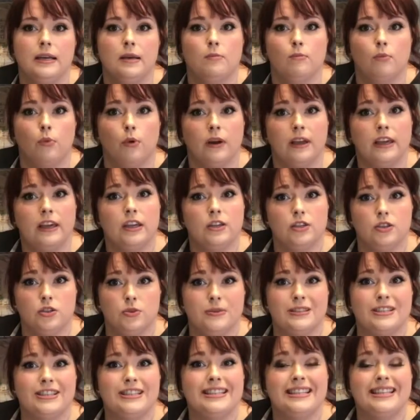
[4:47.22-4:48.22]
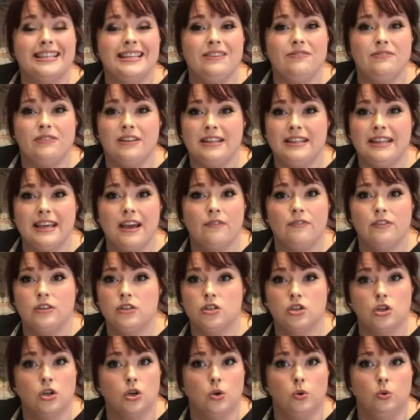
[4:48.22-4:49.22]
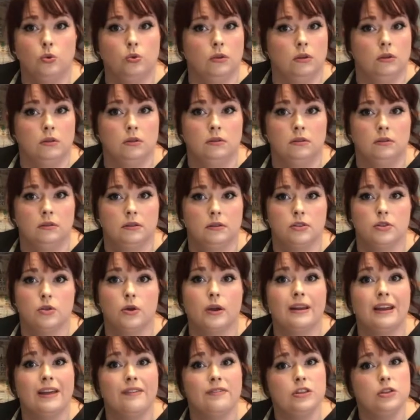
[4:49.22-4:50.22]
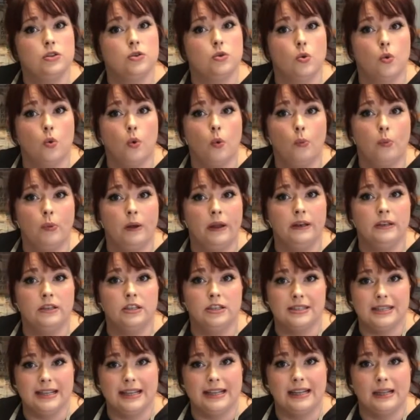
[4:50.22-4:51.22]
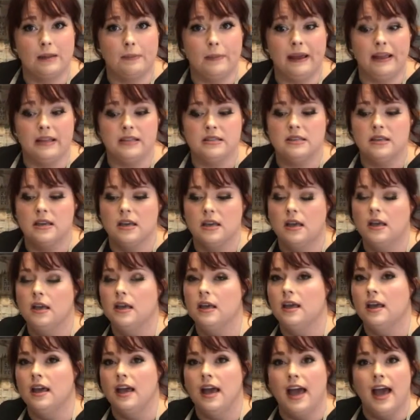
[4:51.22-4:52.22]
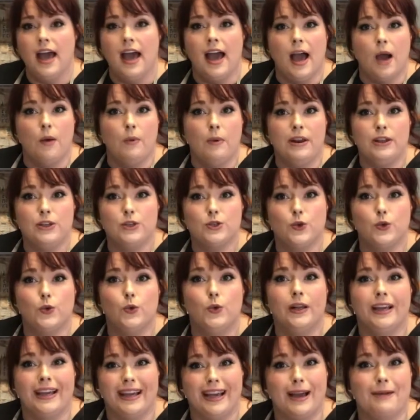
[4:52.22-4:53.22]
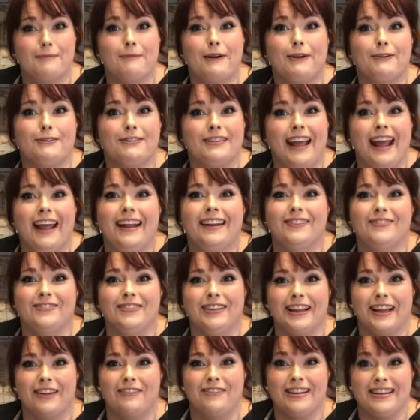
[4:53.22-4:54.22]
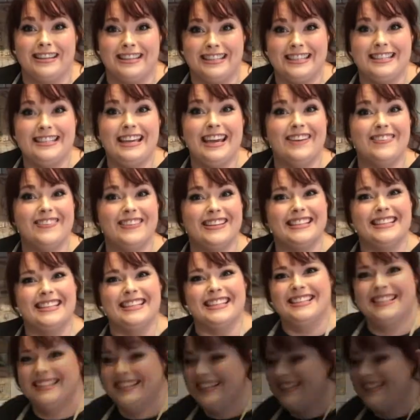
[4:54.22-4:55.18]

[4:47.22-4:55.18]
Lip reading: What I'm going to do is just leave it in the oven to cool. So I'm going to let the door open just a little bit, and when it's cooling, come out then, and we'll get ready to decorate it.